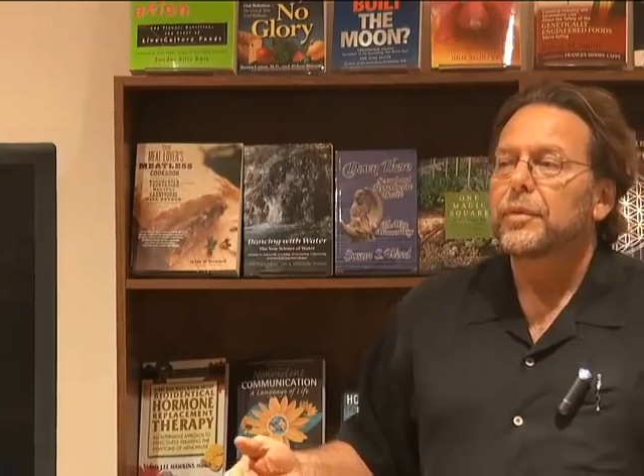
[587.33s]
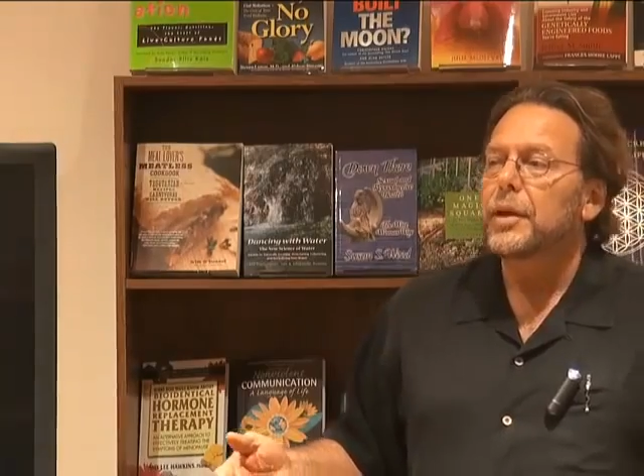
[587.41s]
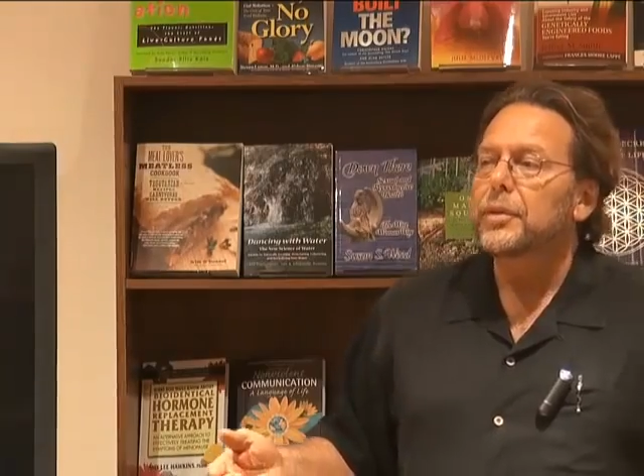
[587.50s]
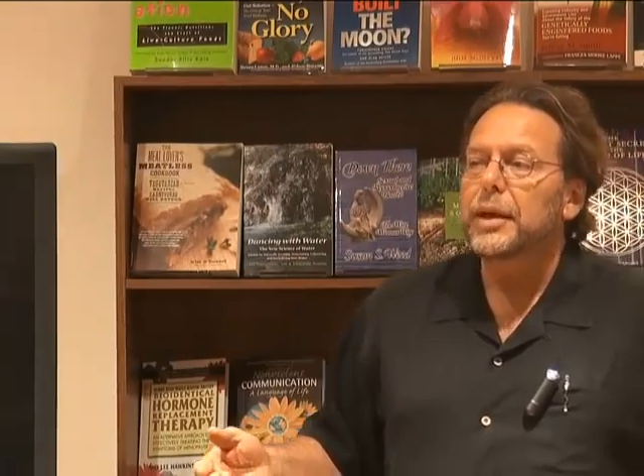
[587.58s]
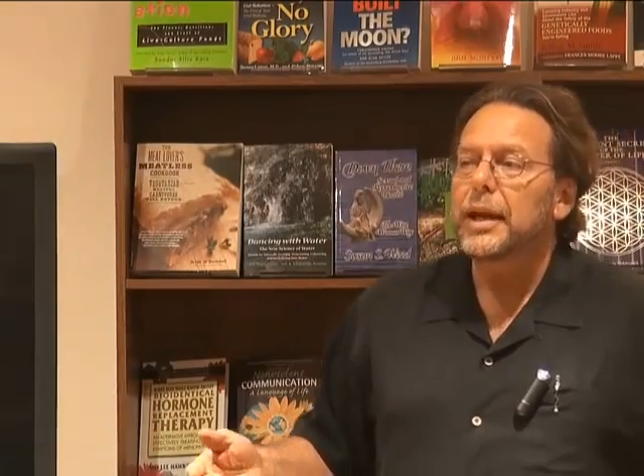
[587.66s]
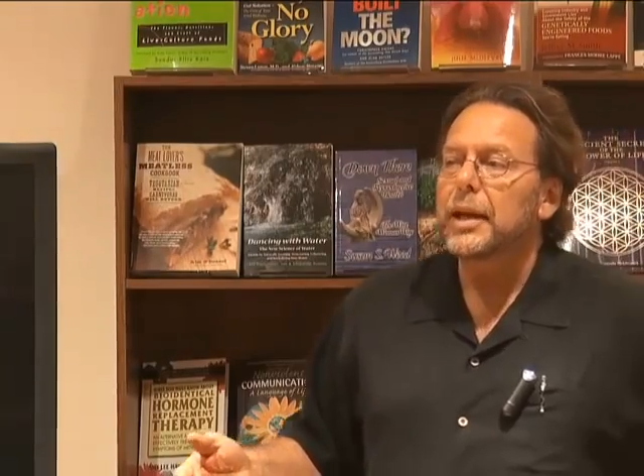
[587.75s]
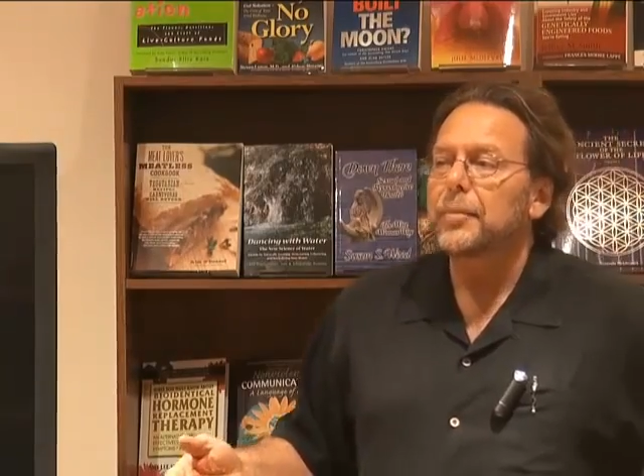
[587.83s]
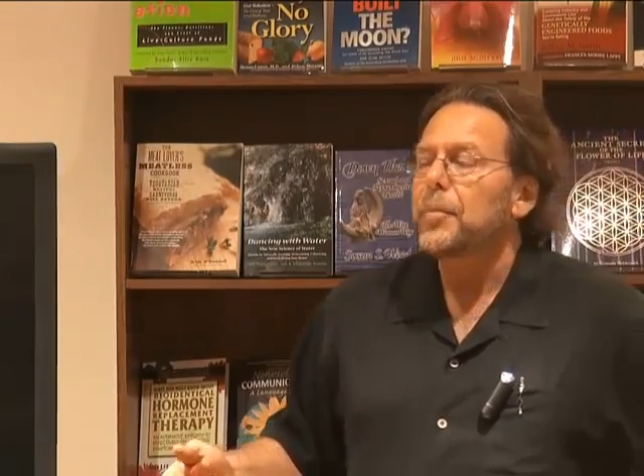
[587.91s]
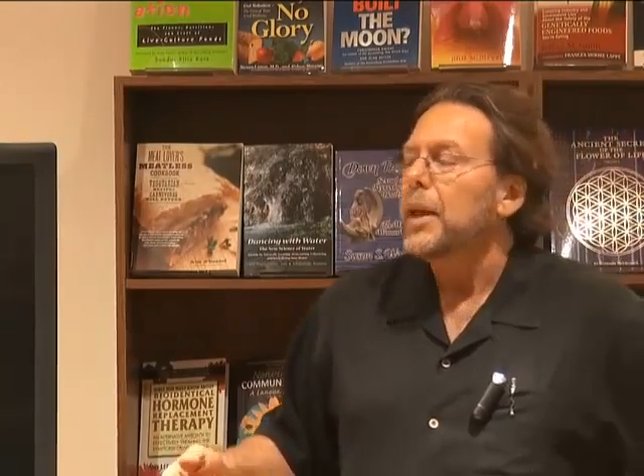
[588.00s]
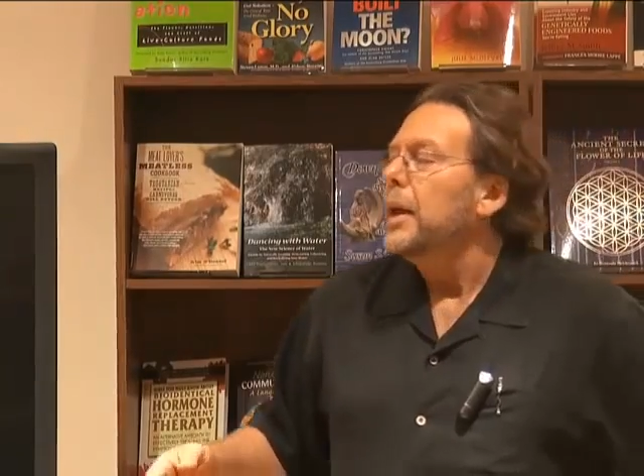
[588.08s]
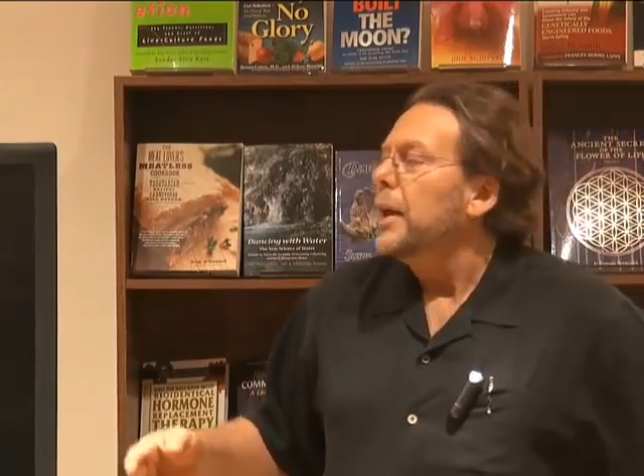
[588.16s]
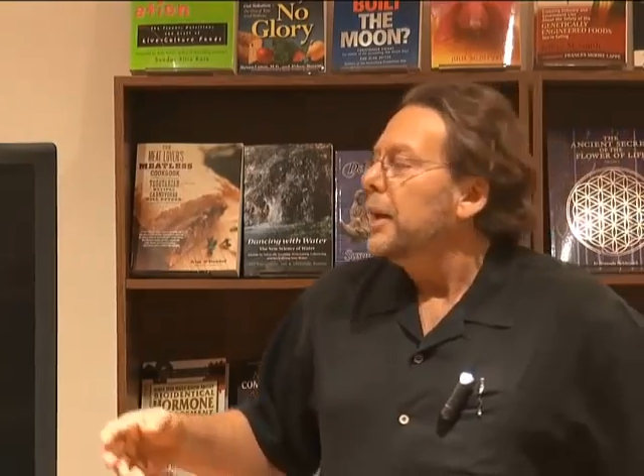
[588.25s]
No, they can't.
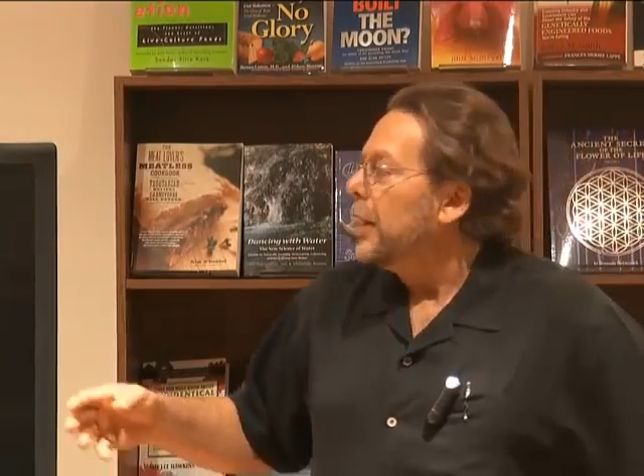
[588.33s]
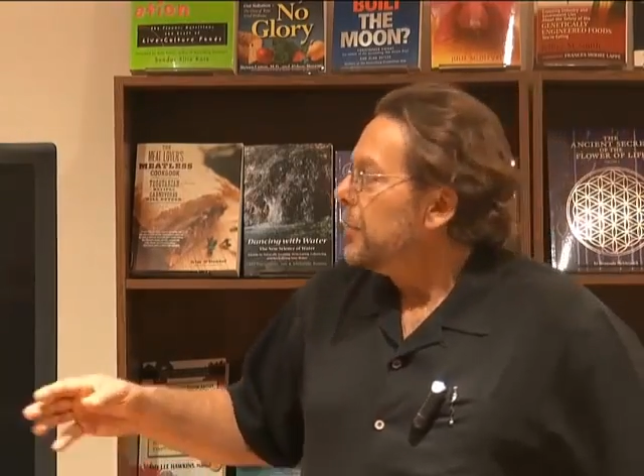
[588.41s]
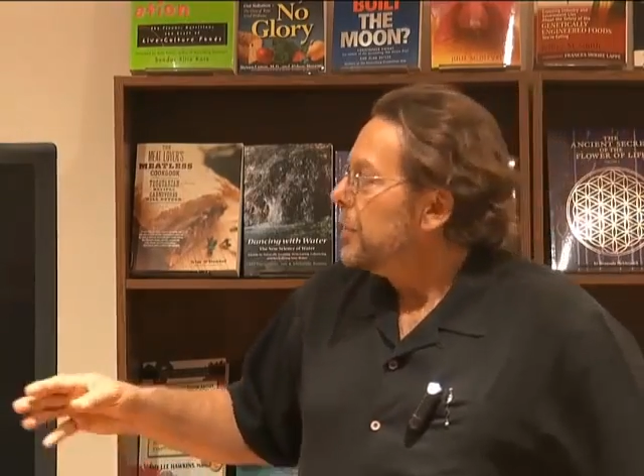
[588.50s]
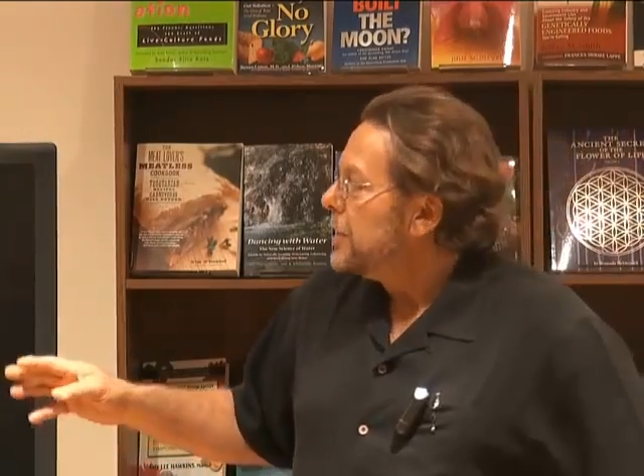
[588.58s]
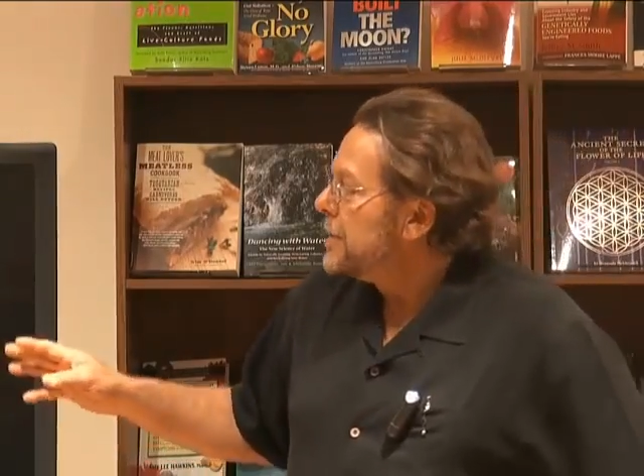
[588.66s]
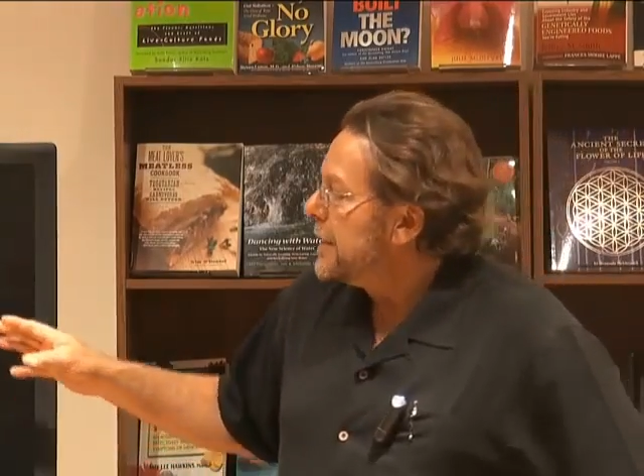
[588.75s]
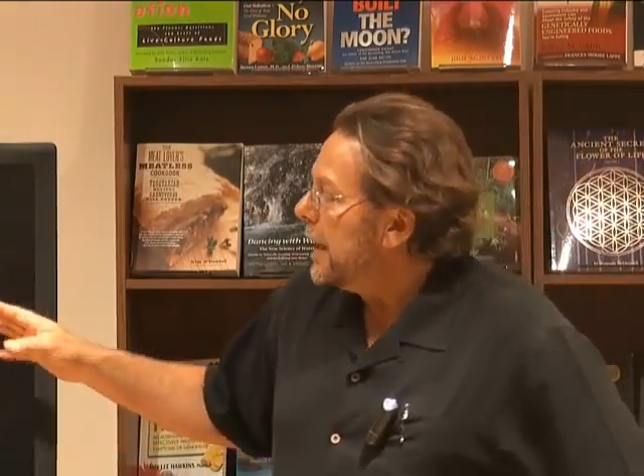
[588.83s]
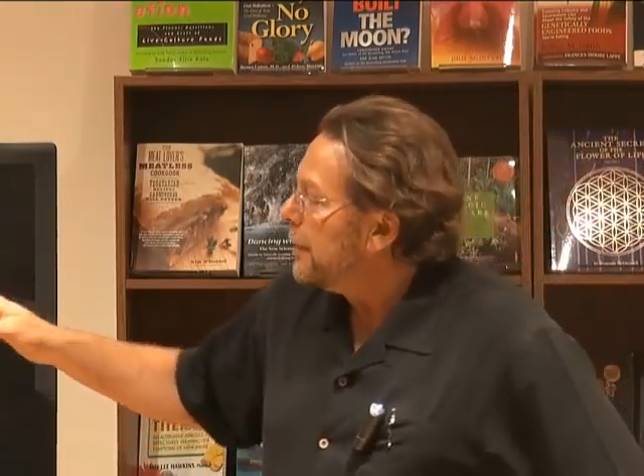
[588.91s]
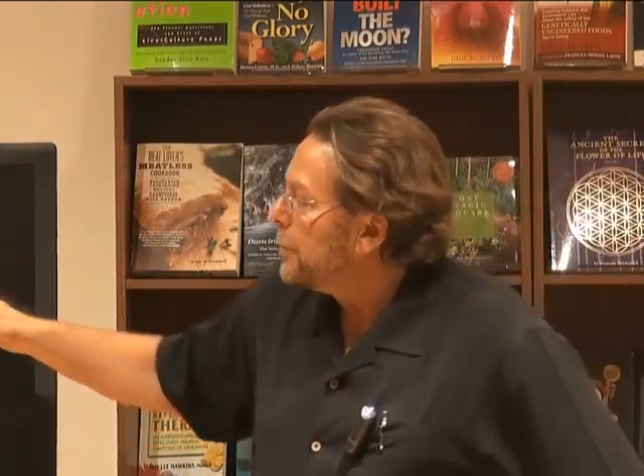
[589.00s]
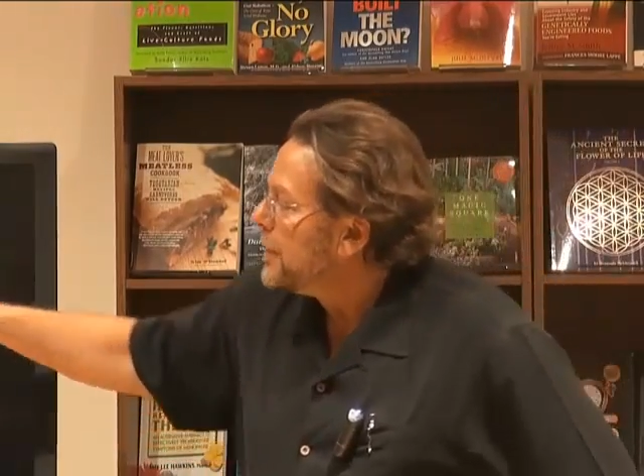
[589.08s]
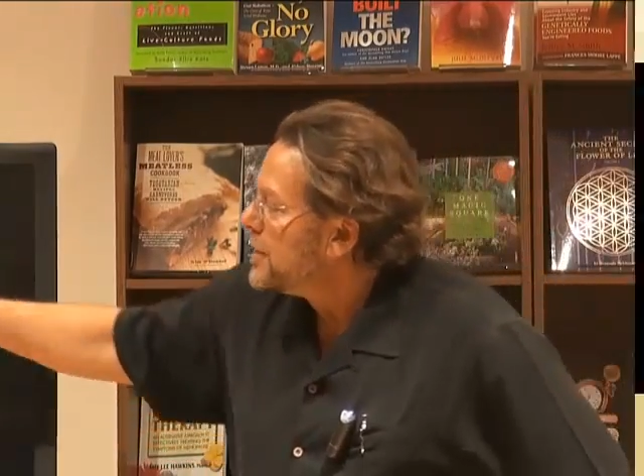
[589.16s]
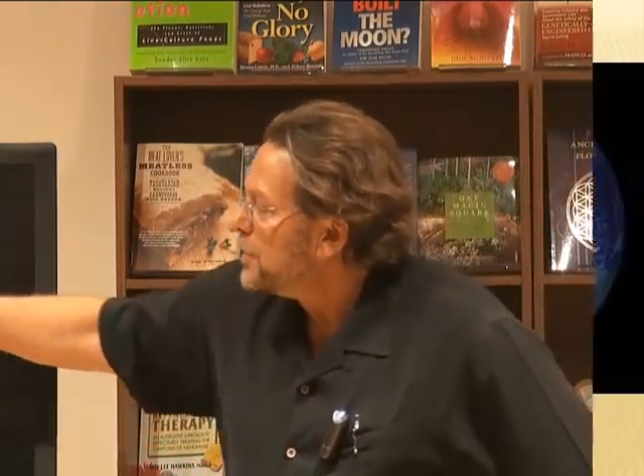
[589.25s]
Now, does every